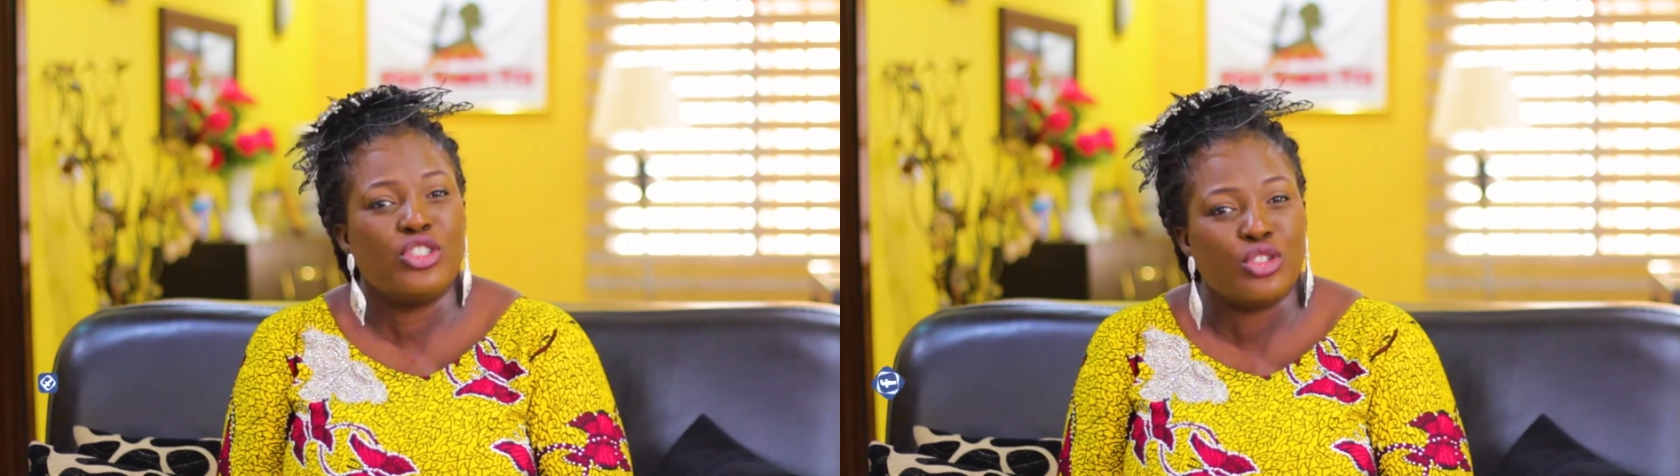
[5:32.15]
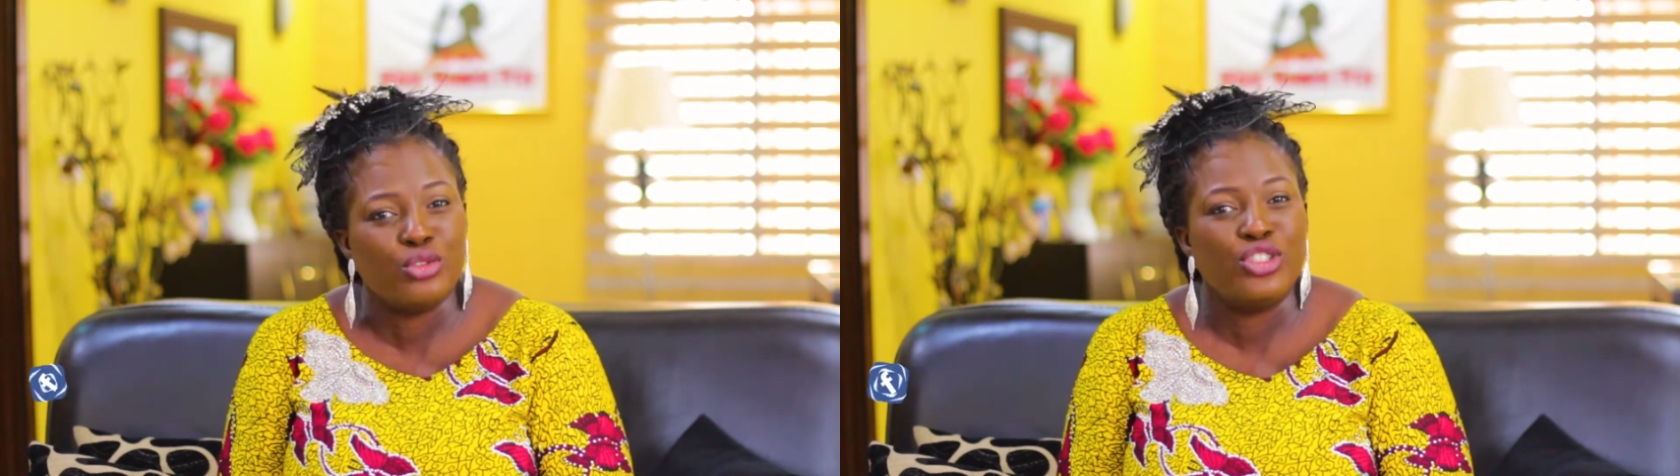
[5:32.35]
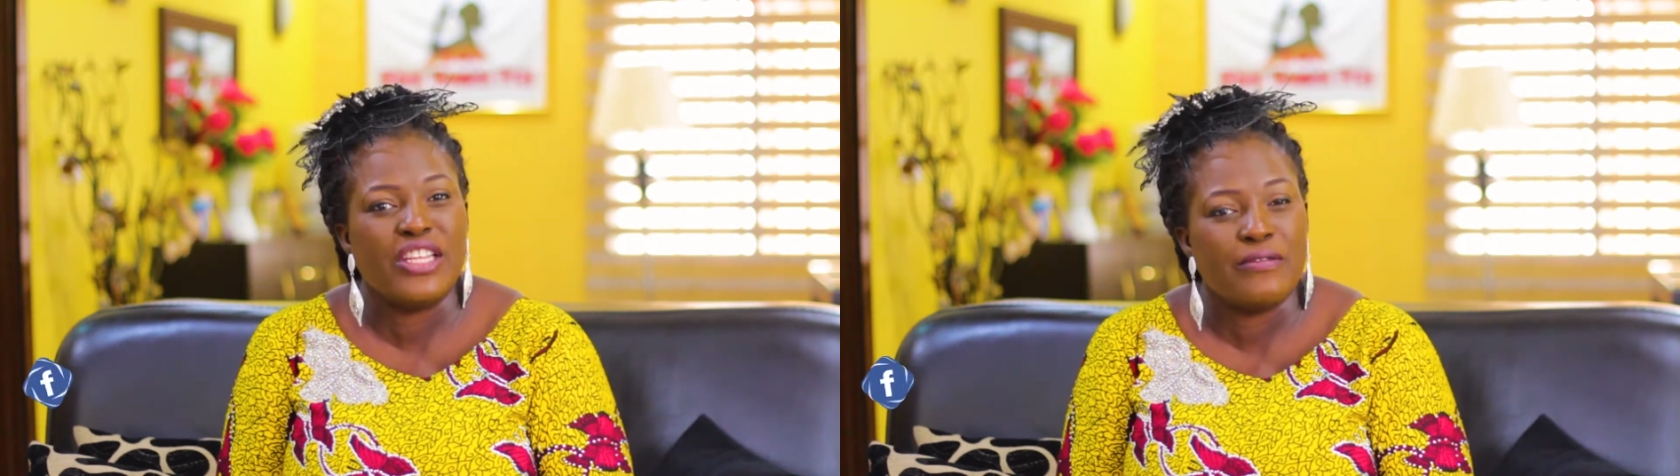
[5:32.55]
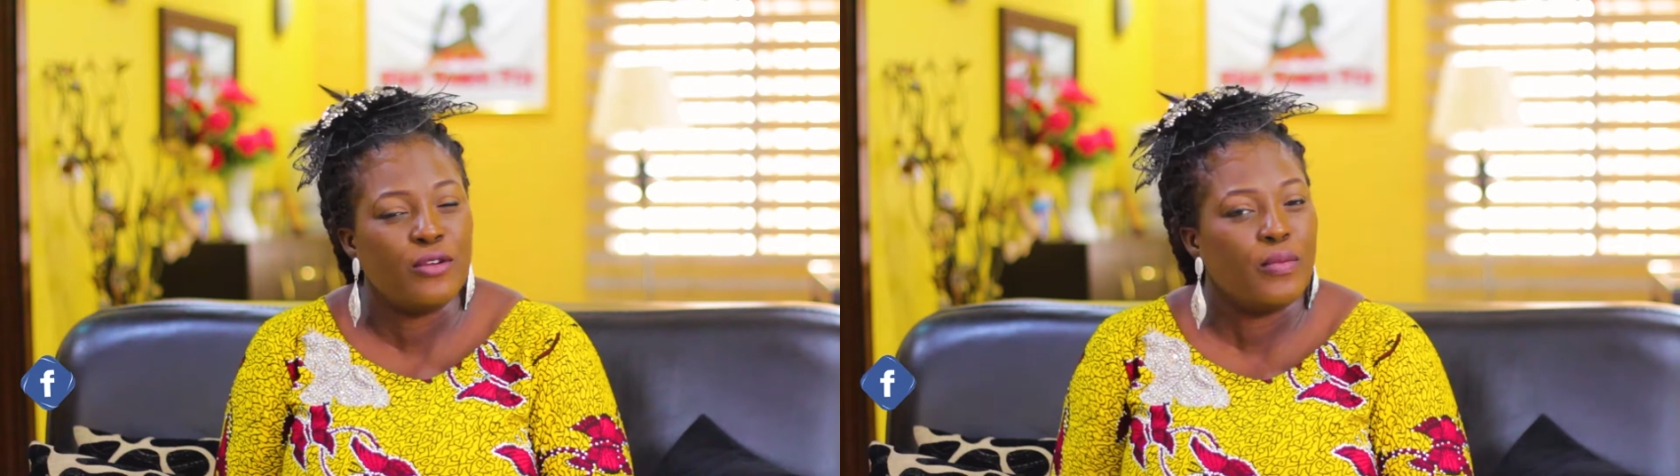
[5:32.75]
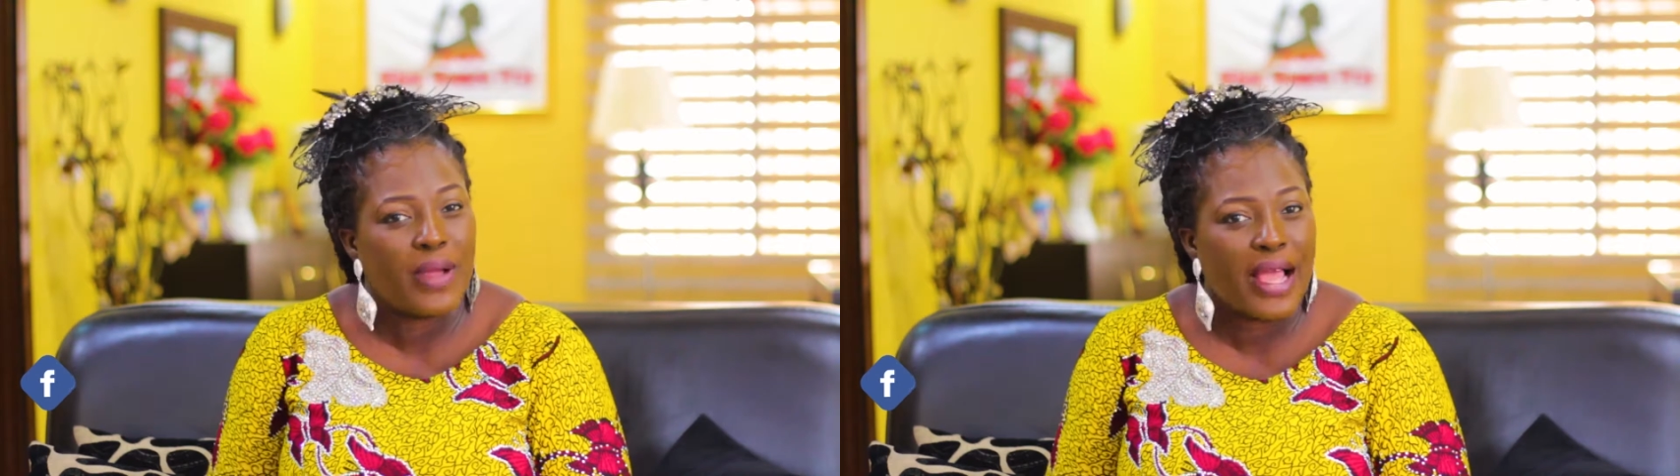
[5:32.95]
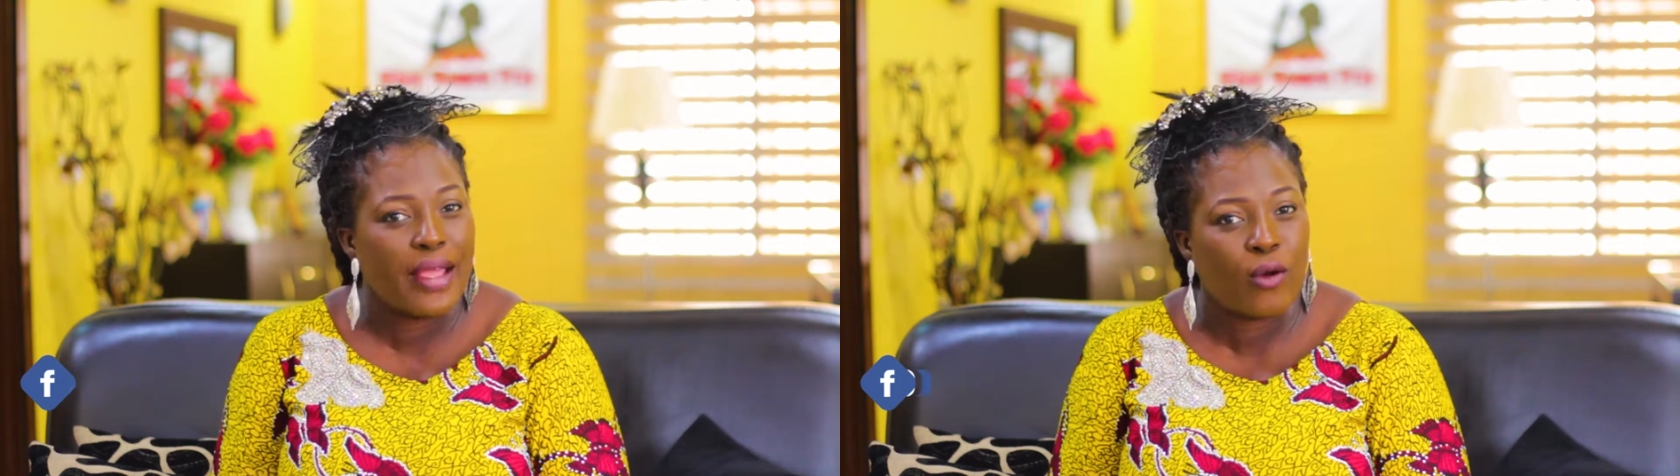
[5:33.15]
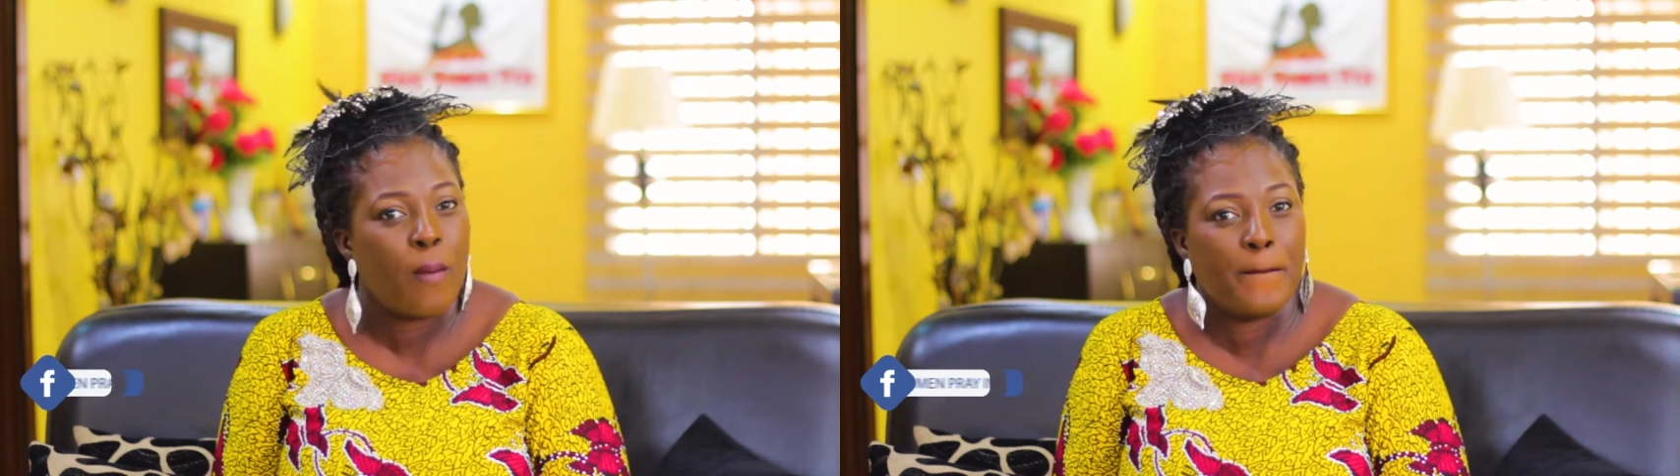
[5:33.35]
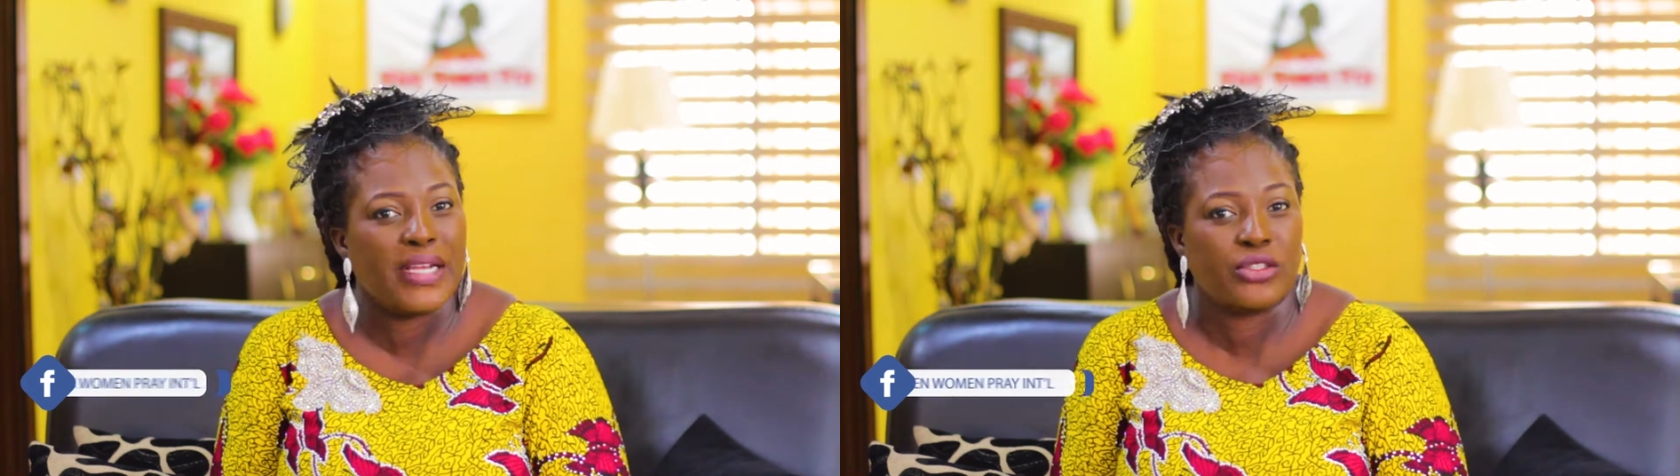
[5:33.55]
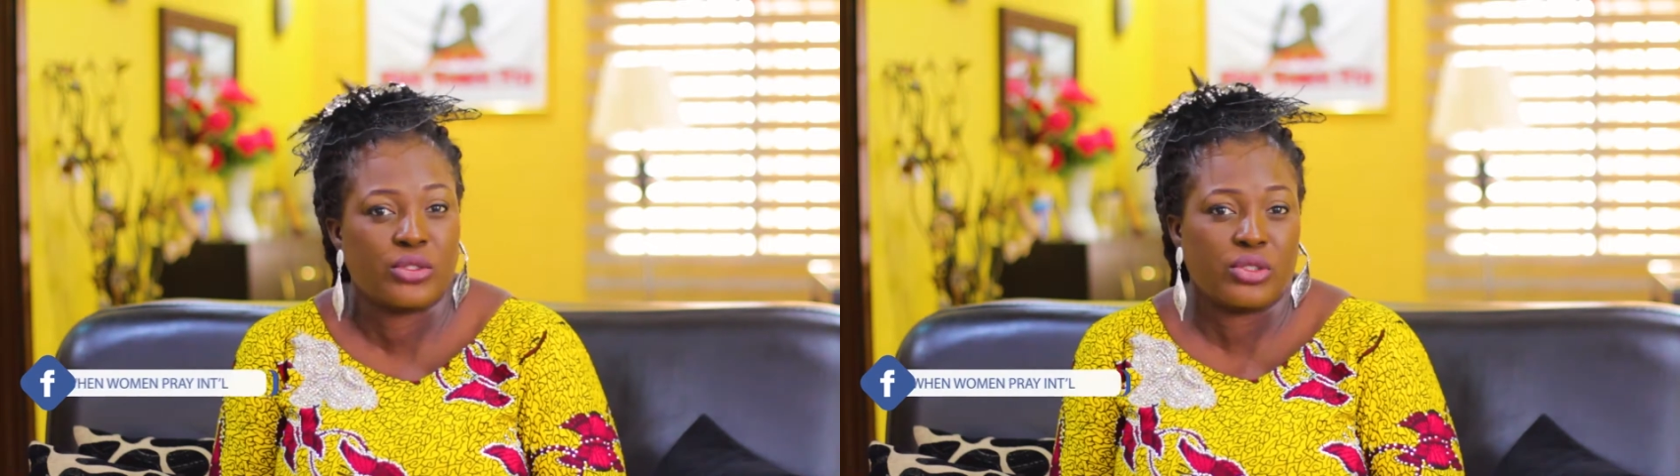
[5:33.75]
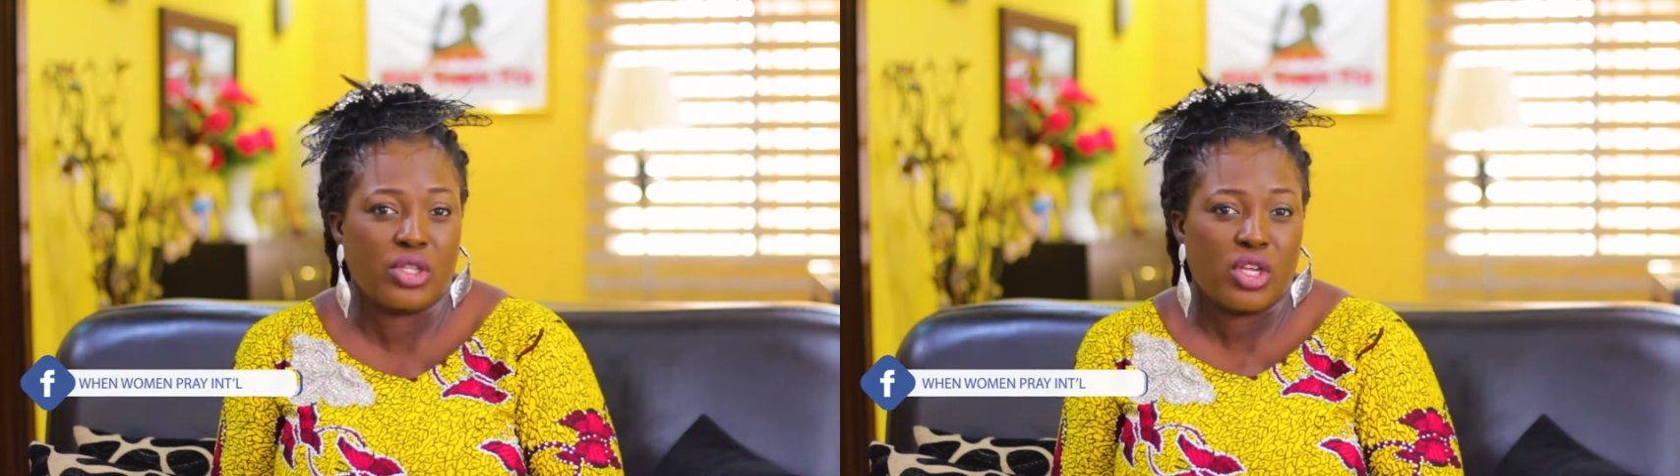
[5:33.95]
should develop
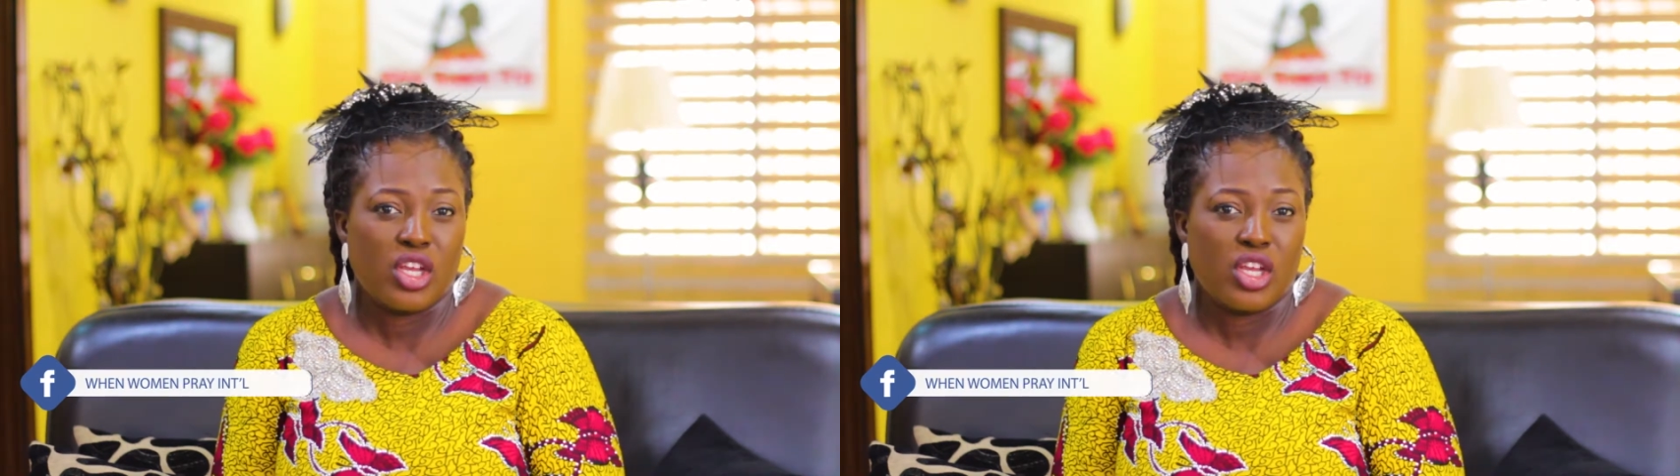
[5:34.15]
compassion.